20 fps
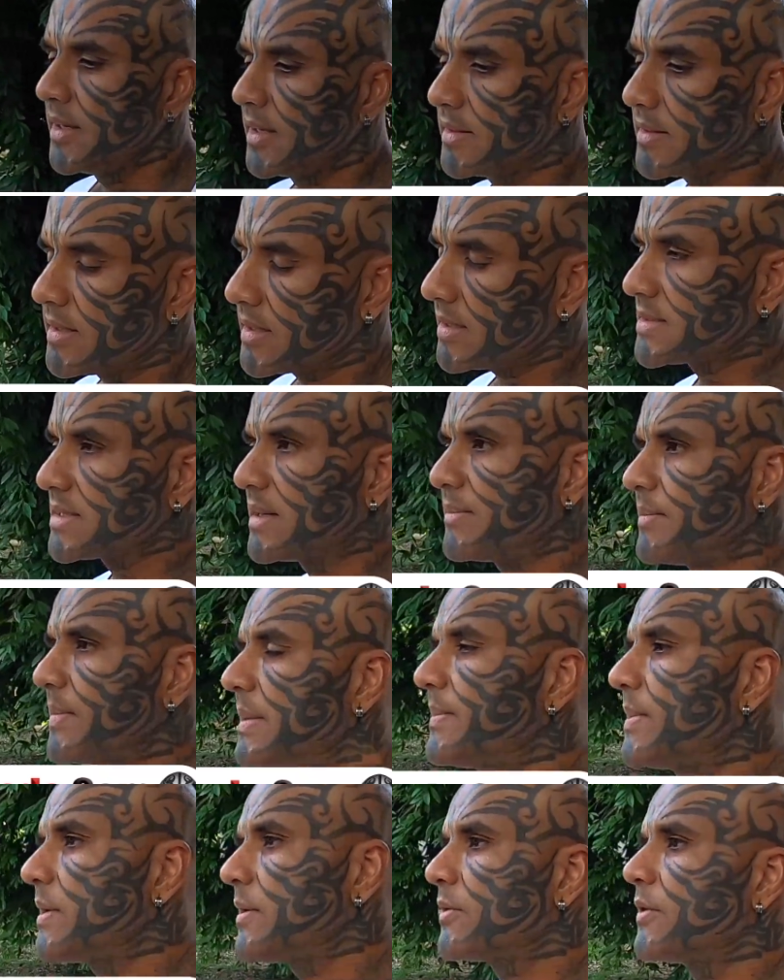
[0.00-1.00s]
and there are some
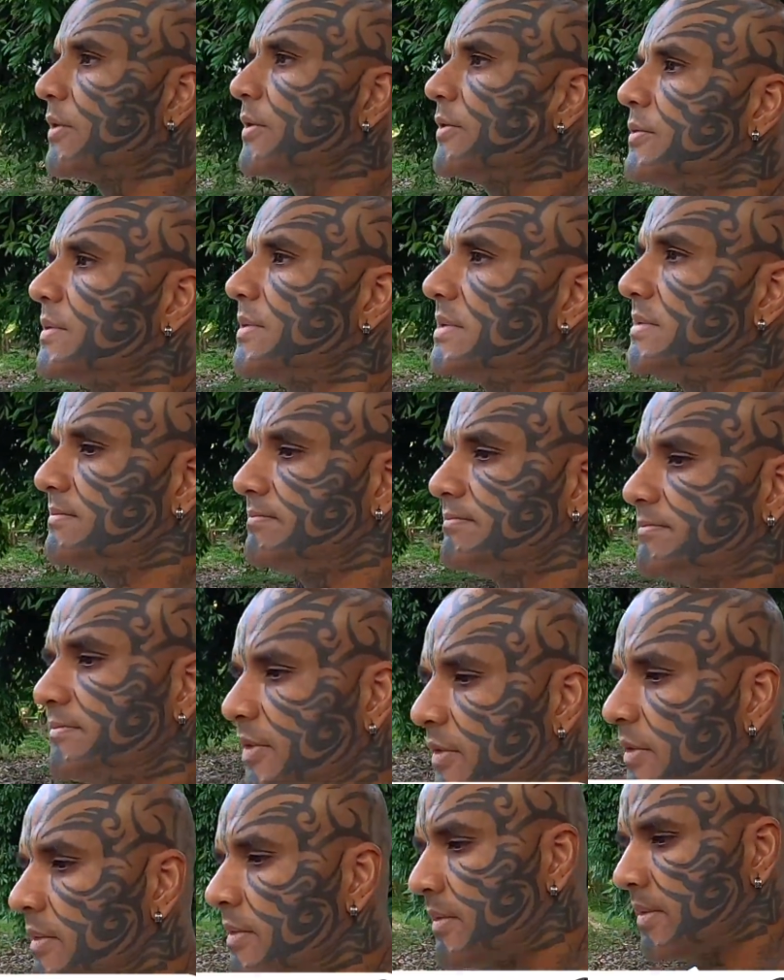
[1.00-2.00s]
people who are going to
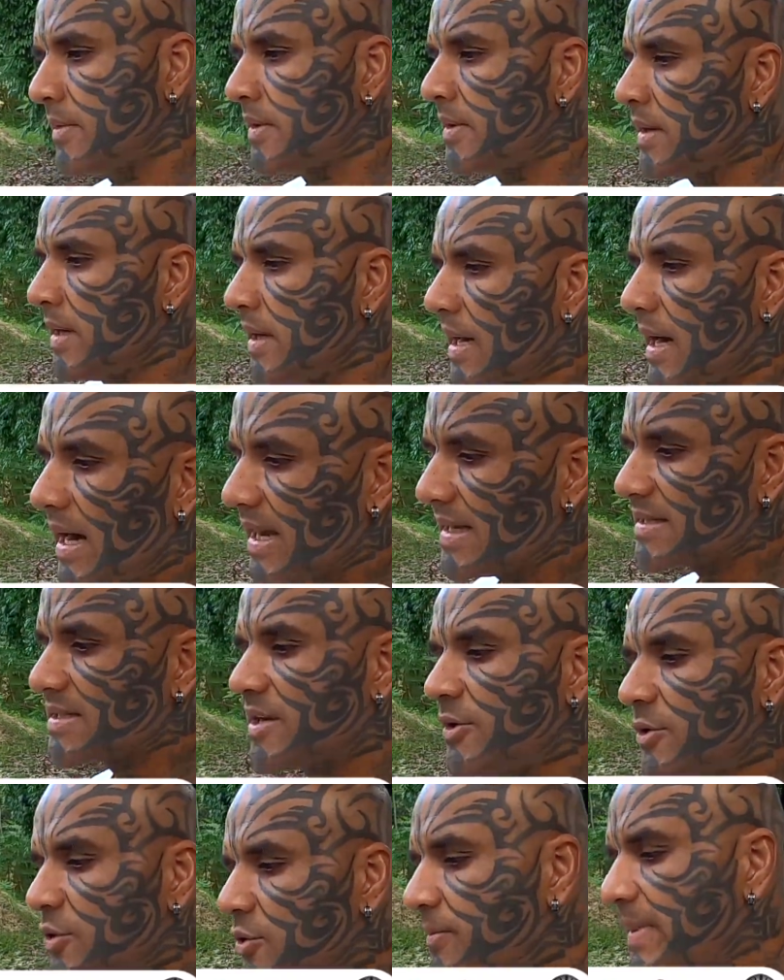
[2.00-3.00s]
ask
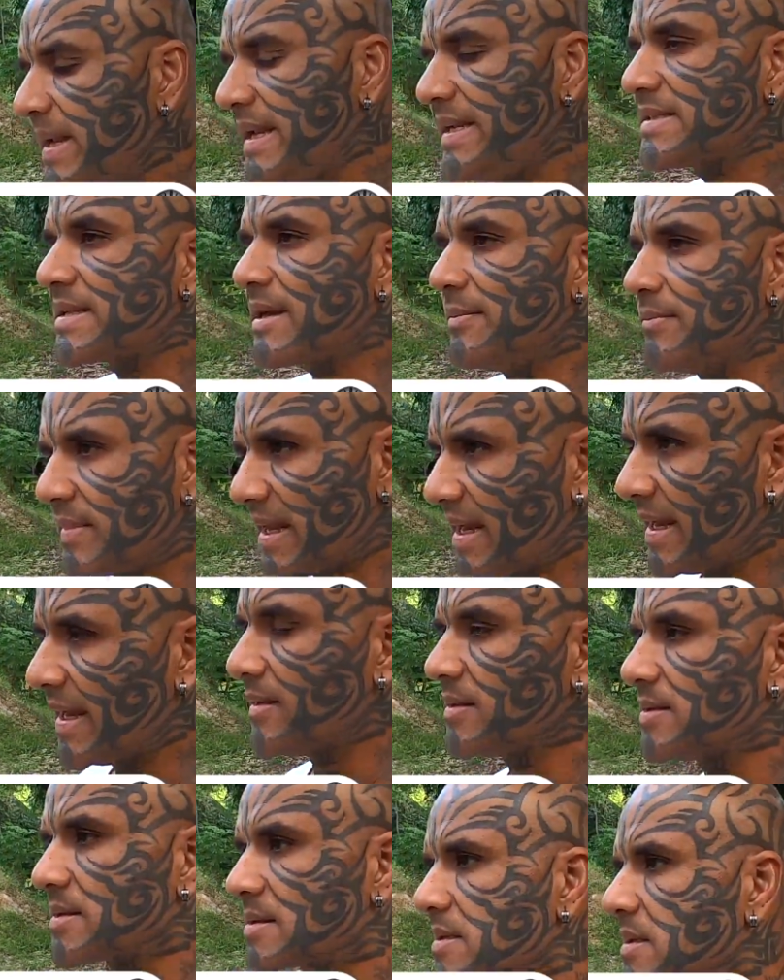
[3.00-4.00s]
you to be something
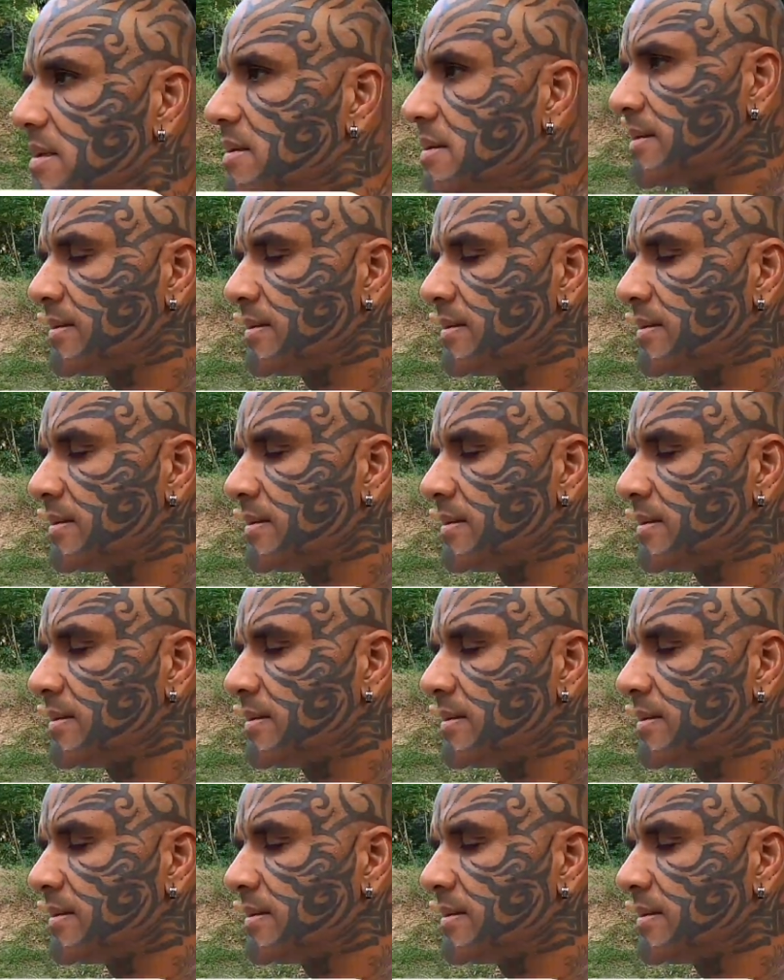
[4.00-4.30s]
else.